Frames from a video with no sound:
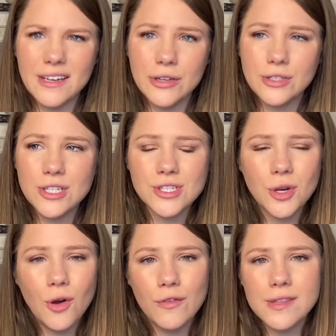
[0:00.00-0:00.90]
just
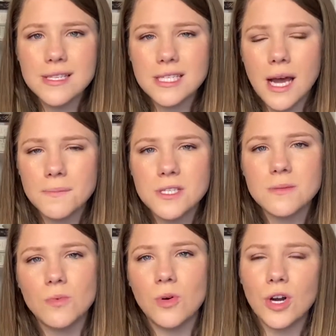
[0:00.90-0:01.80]
go over the synopsis
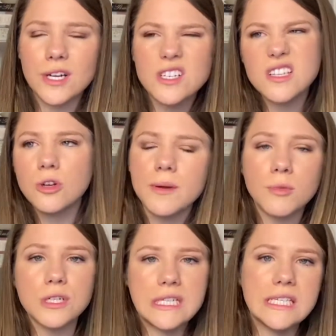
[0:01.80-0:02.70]
more in just a little bit
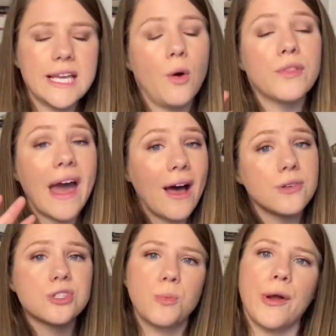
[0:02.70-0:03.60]
more detail without
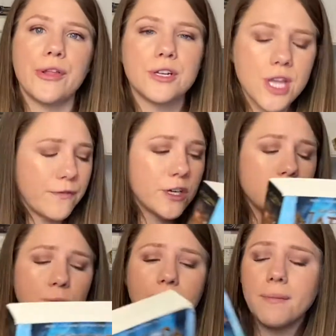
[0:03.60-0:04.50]
spoilers. First
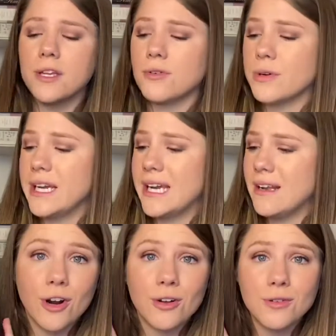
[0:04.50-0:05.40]
book I'm going to read,
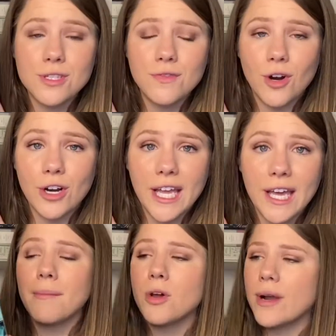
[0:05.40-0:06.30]
Chronicles of
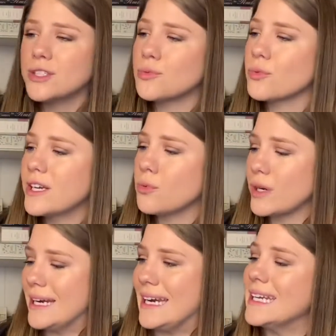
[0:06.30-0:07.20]
Narnia. I'm going to
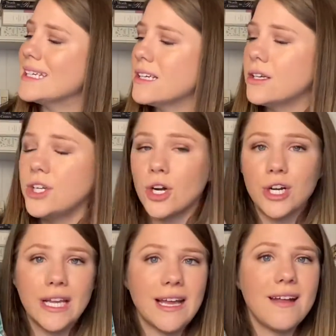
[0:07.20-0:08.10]
reread
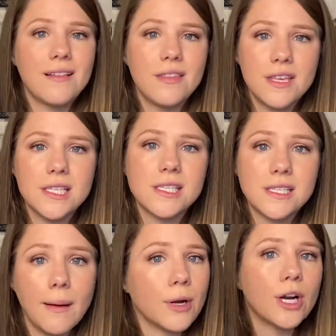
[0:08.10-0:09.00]
Narnia this
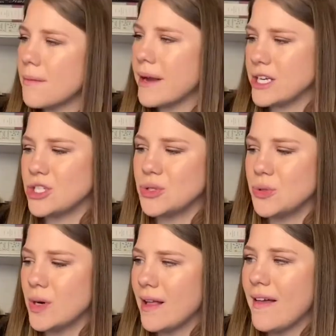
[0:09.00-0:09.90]
summer. I might
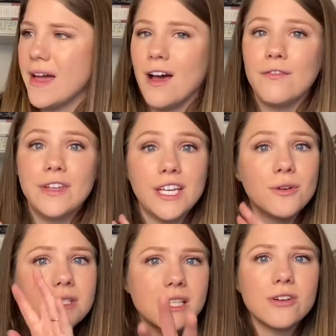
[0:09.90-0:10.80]
do a video
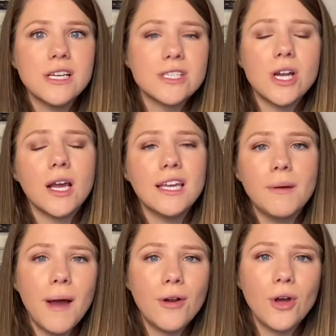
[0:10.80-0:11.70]
series talking
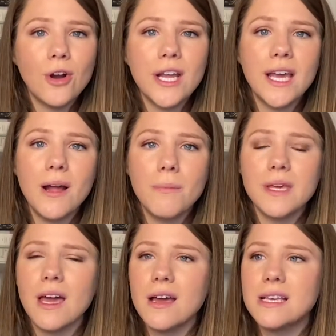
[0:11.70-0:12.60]
about Narnia
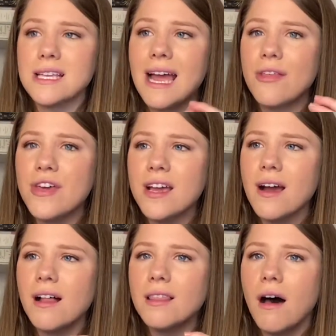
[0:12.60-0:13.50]
because I think
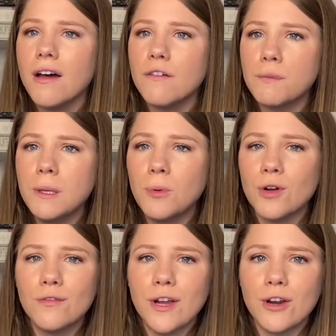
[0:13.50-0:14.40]
a lot of people are
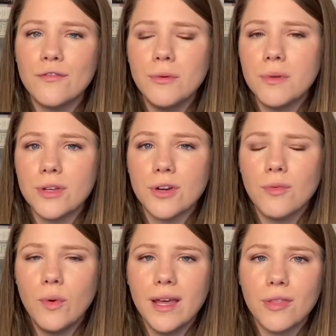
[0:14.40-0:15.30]
very familiar
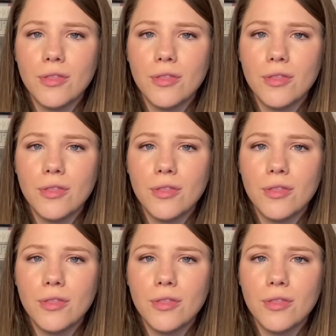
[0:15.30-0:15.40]
with,